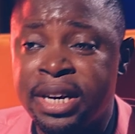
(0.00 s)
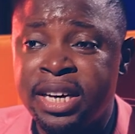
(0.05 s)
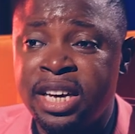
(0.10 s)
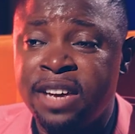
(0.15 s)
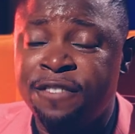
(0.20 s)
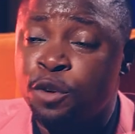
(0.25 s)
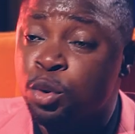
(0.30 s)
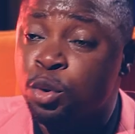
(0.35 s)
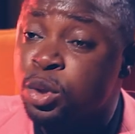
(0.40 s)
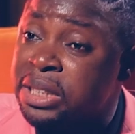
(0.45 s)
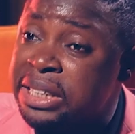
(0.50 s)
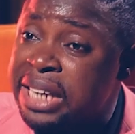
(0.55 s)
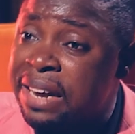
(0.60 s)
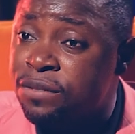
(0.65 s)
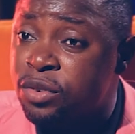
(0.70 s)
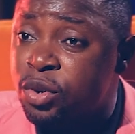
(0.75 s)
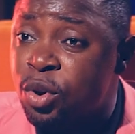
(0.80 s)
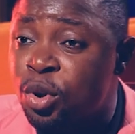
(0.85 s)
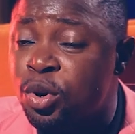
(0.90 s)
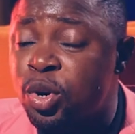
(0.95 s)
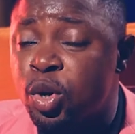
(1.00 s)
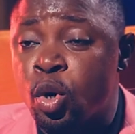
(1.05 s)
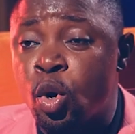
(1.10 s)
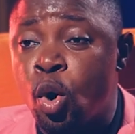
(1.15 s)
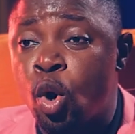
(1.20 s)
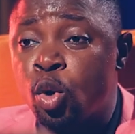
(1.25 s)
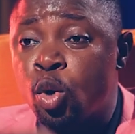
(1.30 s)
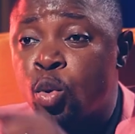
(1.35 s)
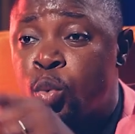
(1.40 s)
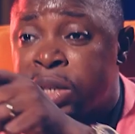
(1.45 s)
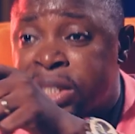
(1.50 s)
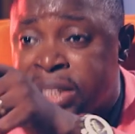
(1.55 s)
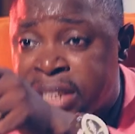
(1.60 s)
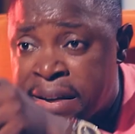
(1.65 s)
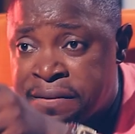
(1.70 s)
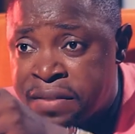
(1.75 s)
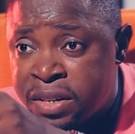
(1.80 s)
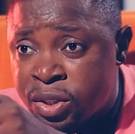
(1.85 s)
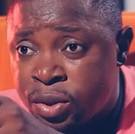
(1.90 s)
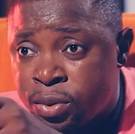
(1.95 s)
If you serve God, God will
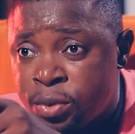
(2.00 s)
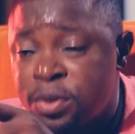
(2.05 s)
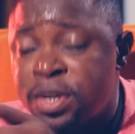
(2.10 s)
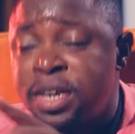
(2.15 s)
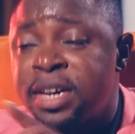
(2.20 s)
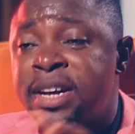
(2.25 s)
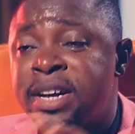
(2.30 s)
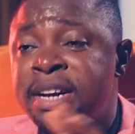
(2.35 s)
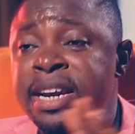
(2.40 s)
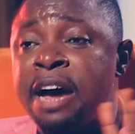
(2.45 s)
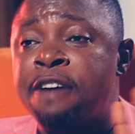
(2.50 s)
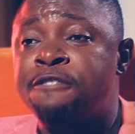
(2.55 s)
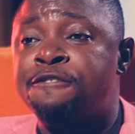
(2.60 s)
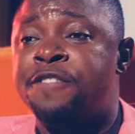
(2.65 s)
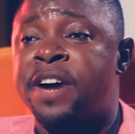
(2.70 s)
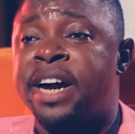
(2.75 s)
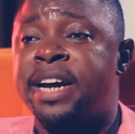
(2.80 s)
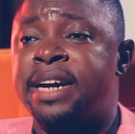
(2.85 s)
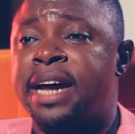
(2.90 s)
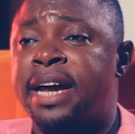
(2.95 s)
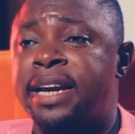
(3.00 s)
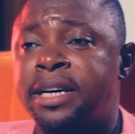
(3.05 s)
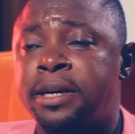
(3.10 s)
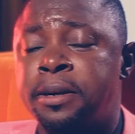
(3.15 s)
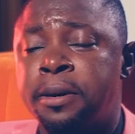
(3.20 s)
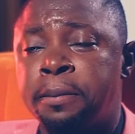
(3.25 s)
service you. Now, finally,